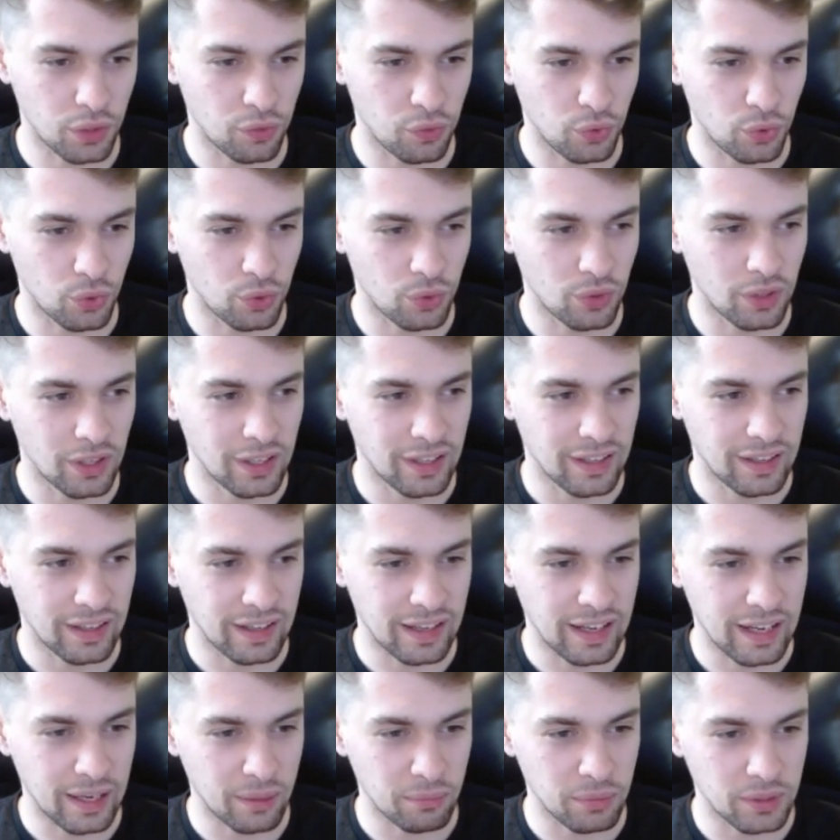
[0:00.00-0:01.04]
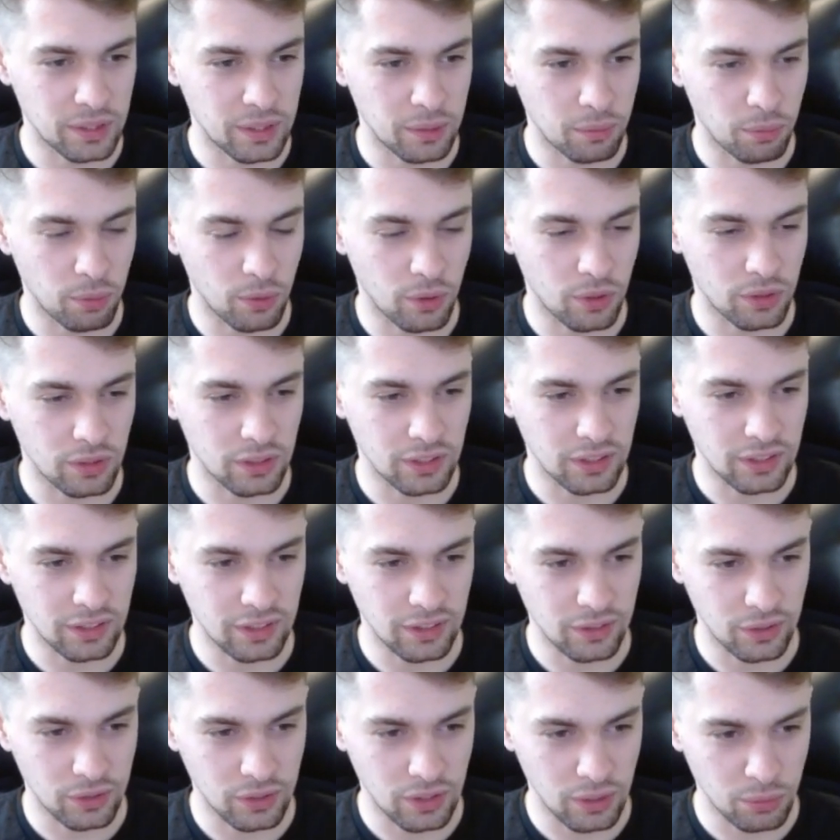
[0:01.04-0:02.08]
If you gambit a pawn
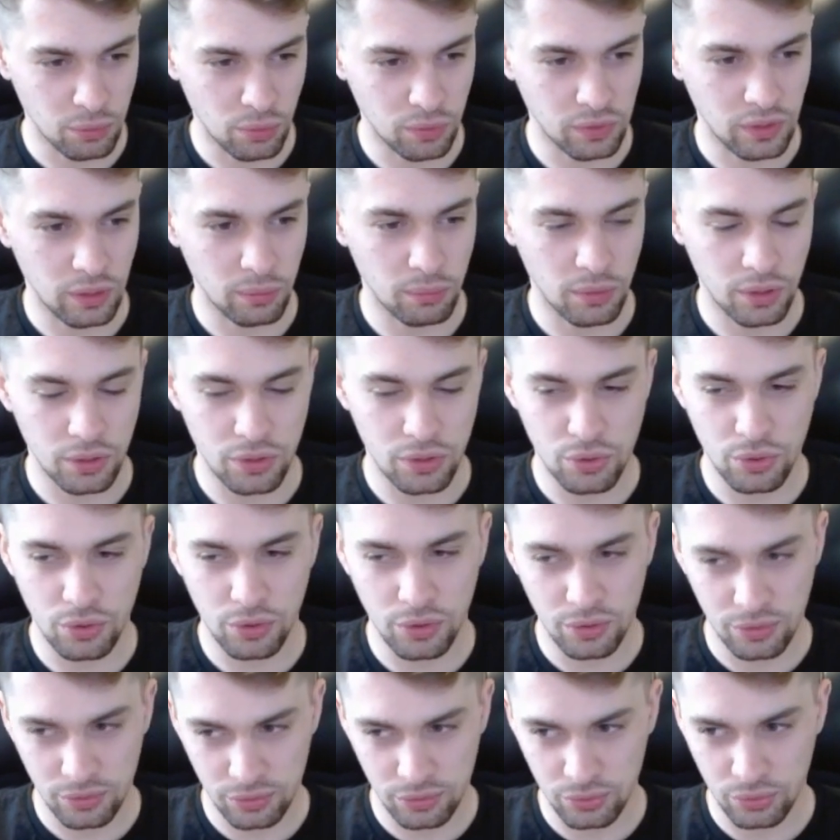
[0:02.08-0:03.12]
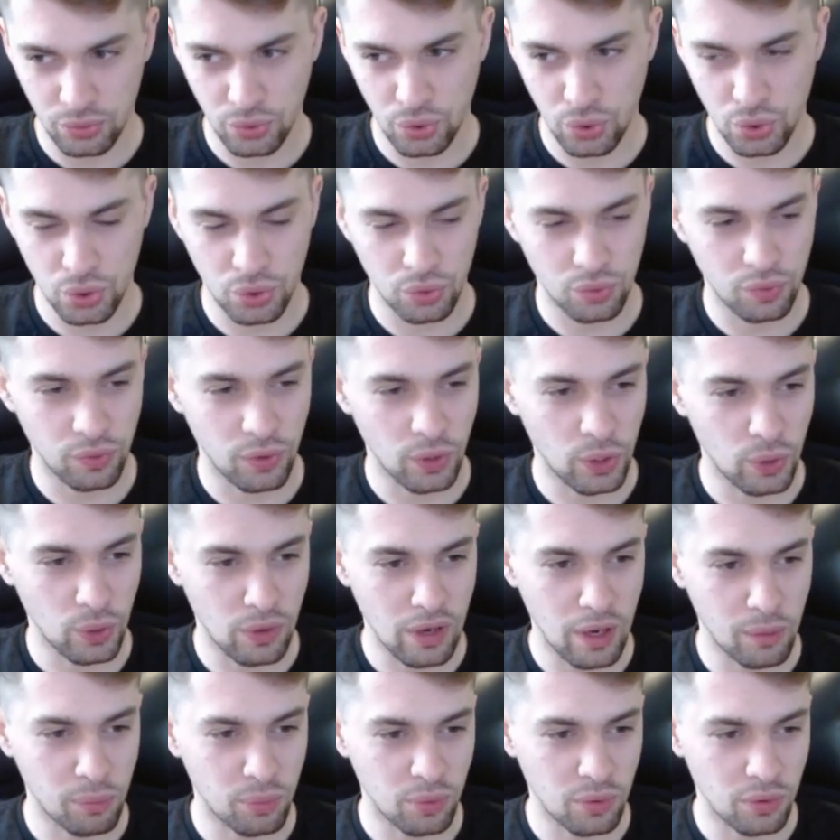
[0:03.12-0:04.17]
on the move number 2, you should follow
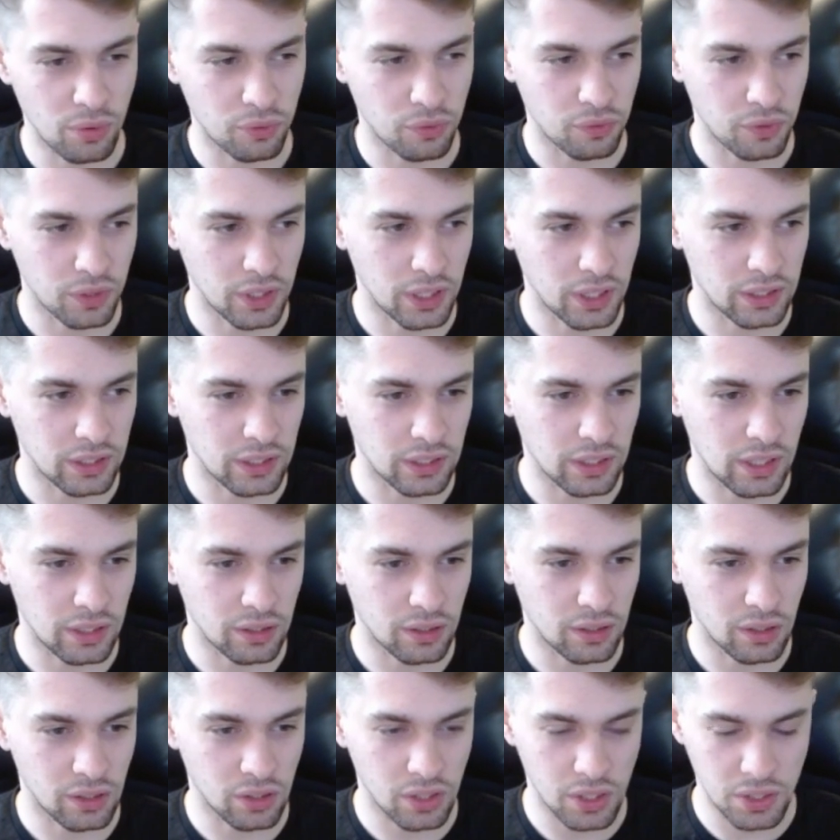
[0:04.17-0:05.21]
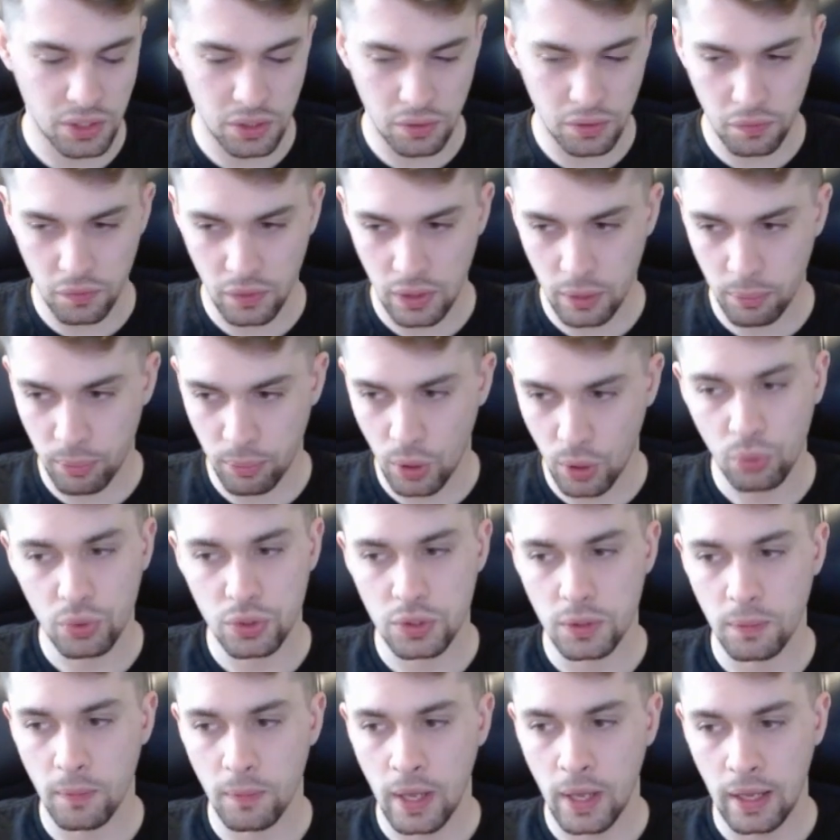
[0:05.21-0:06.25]
up with yet another aggressive
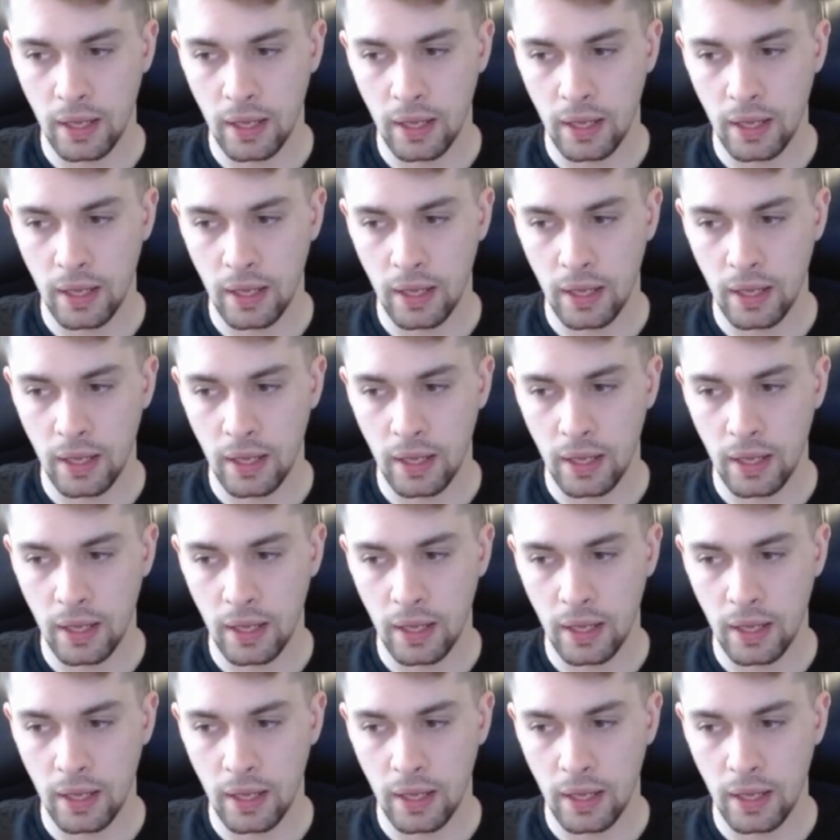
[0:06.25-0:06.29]
approach.